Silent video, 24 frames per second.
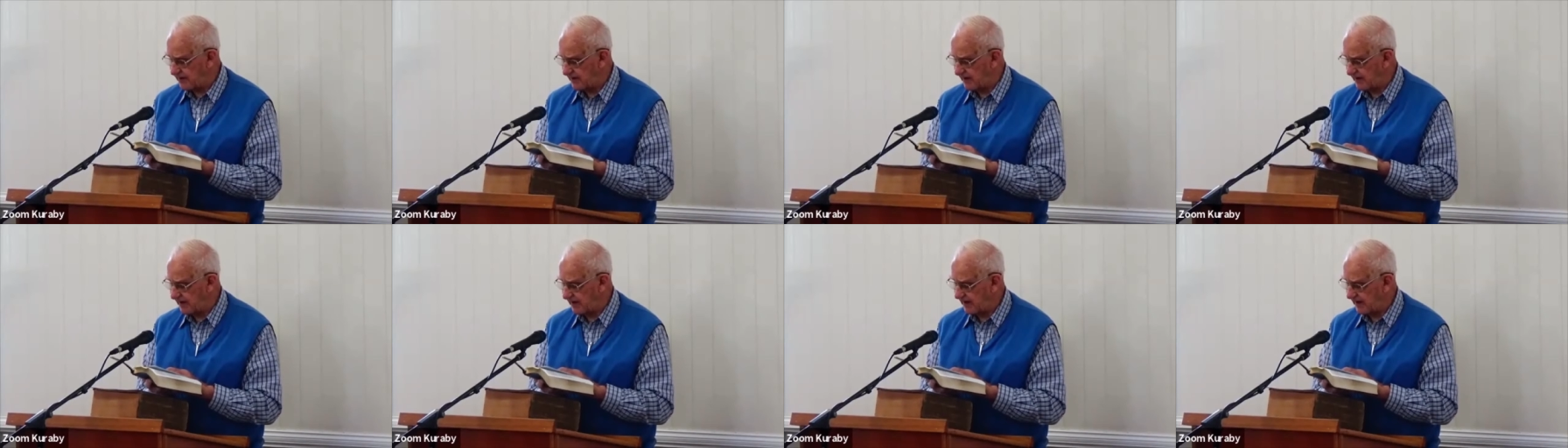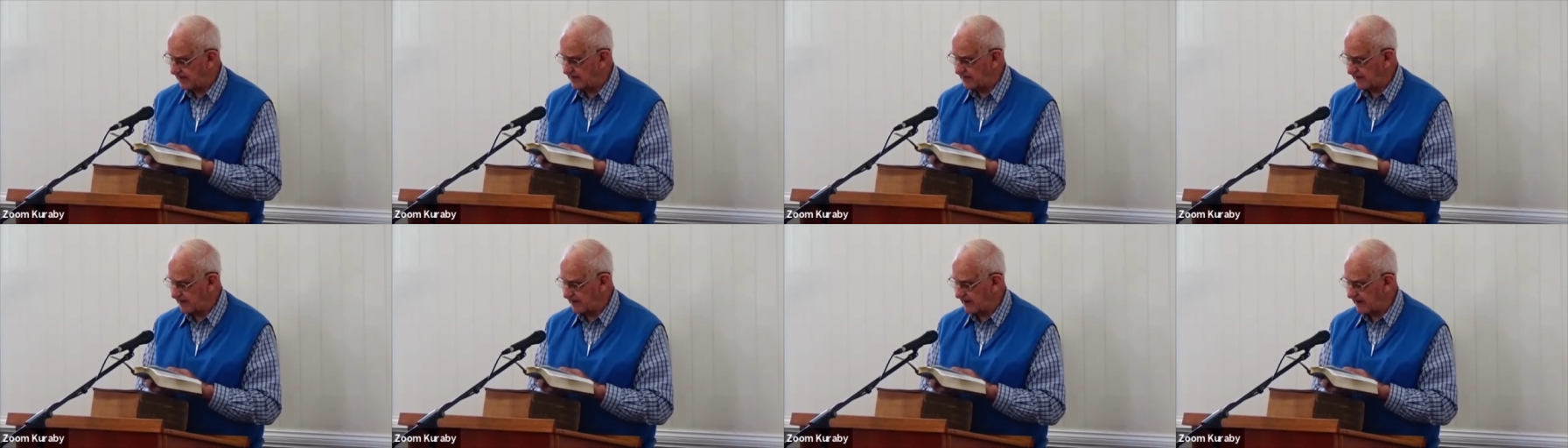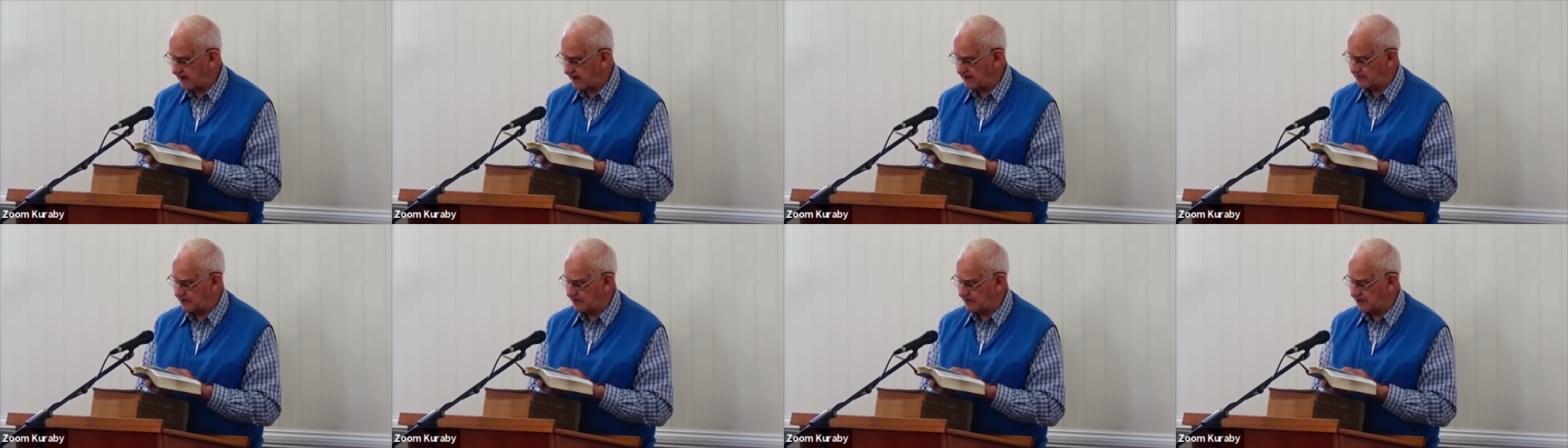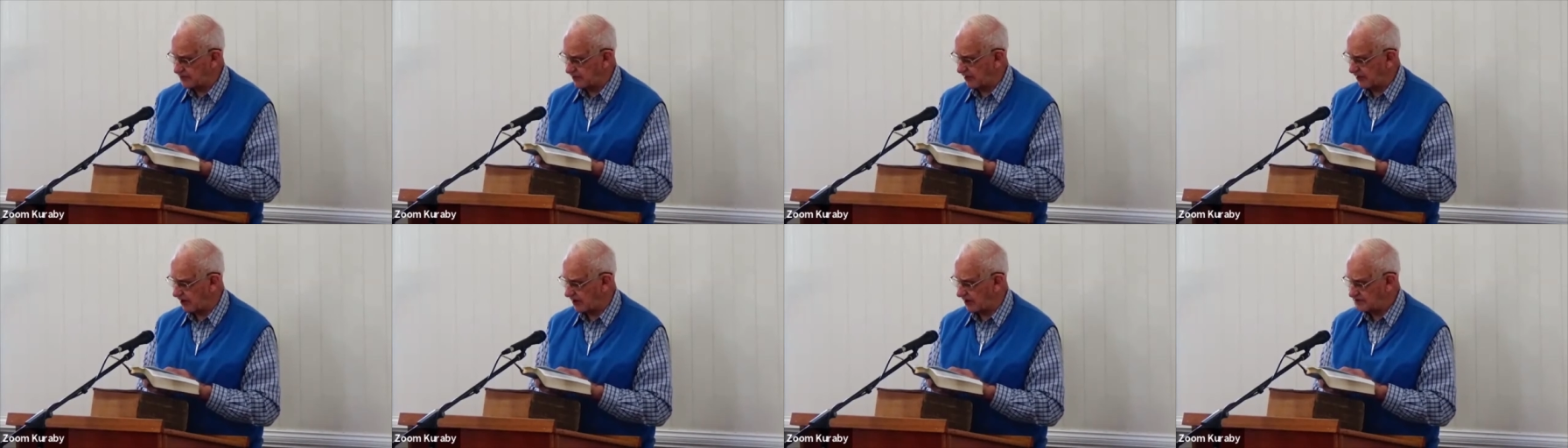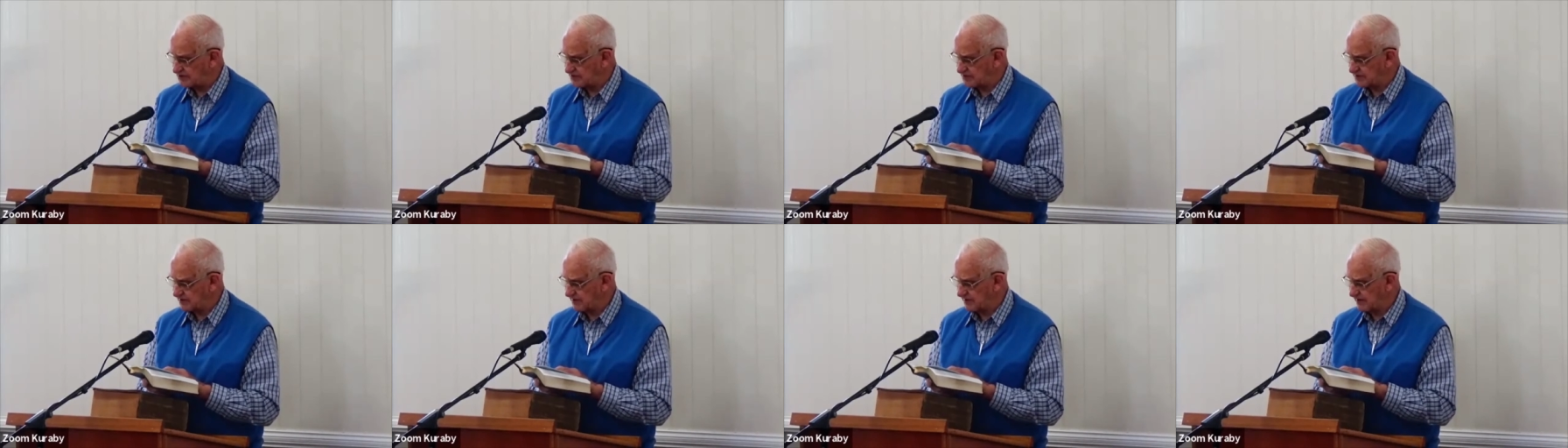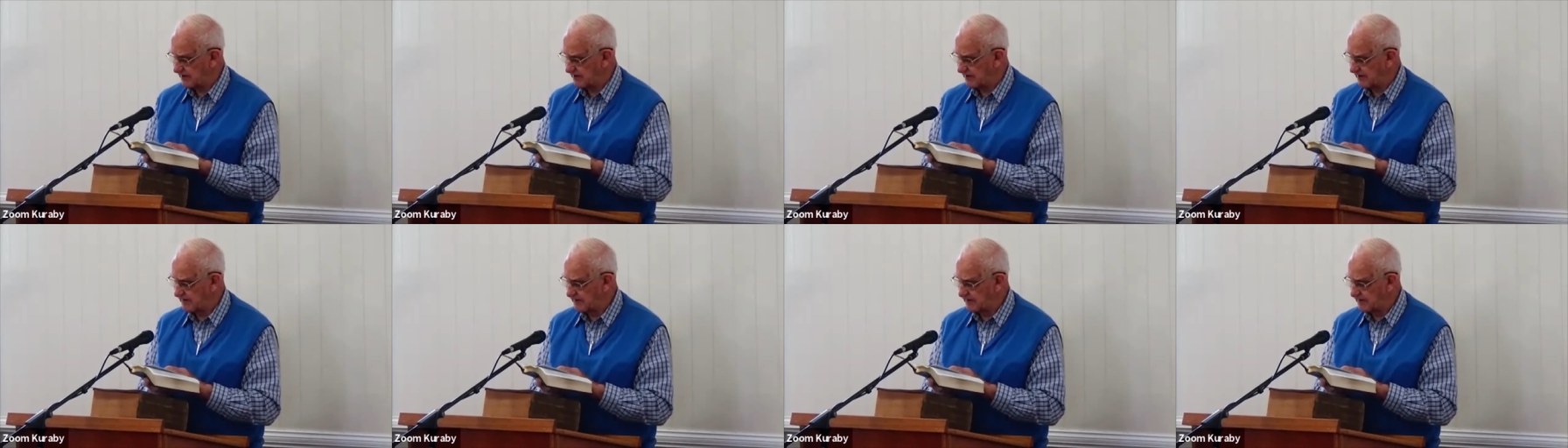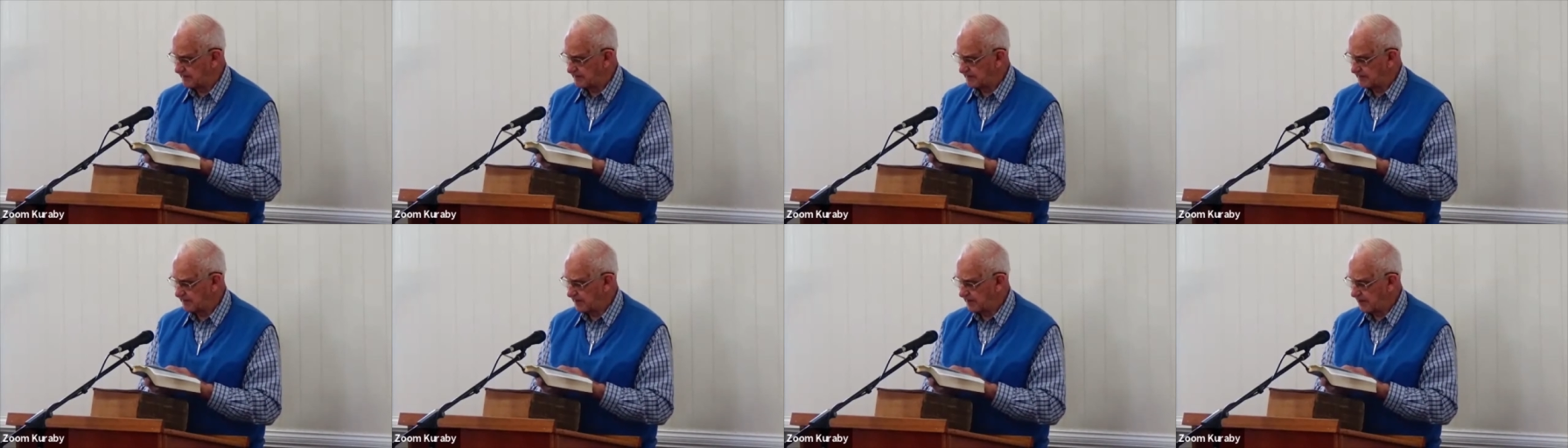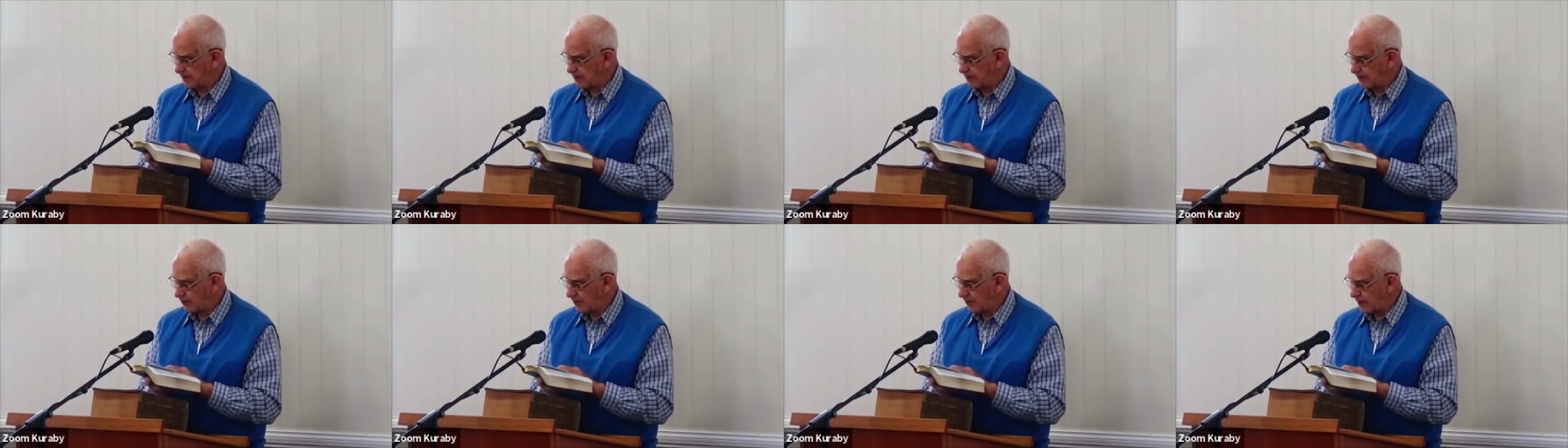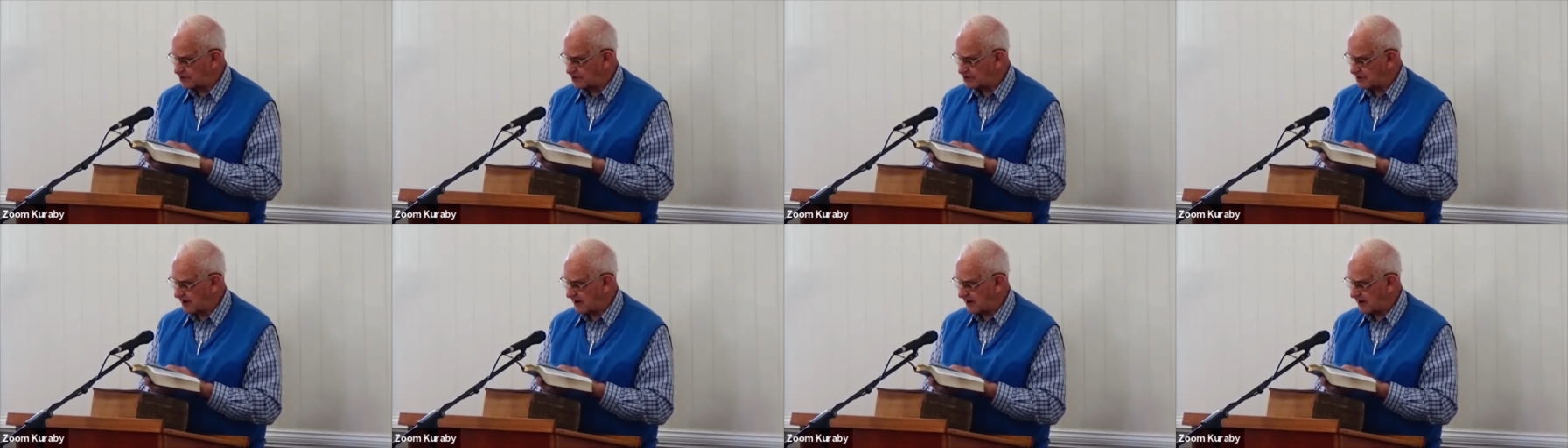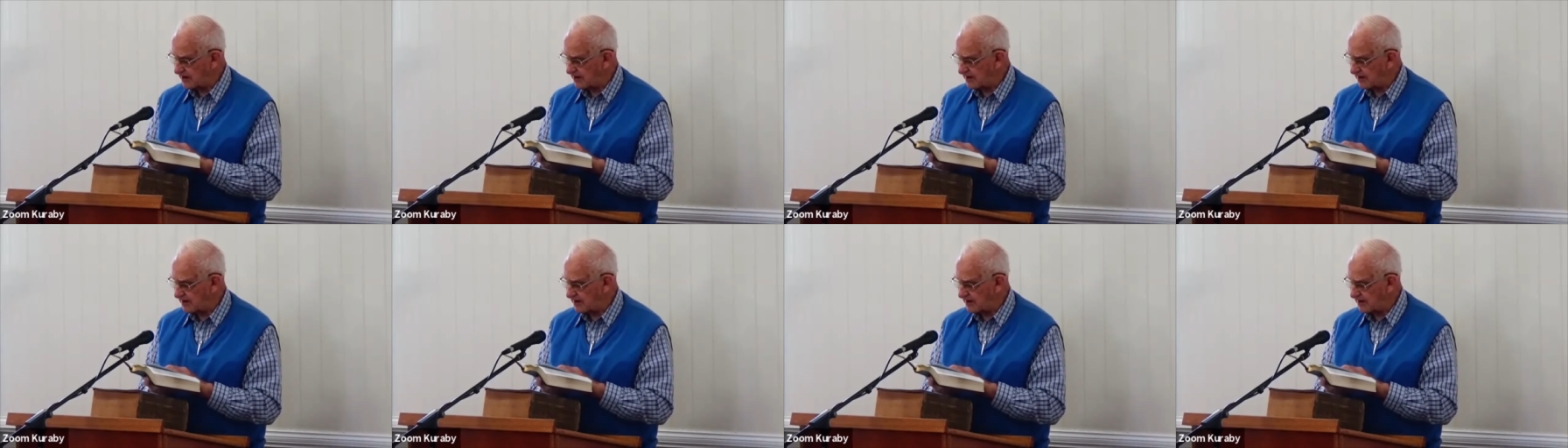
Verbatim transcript: and the antichrist. Watch out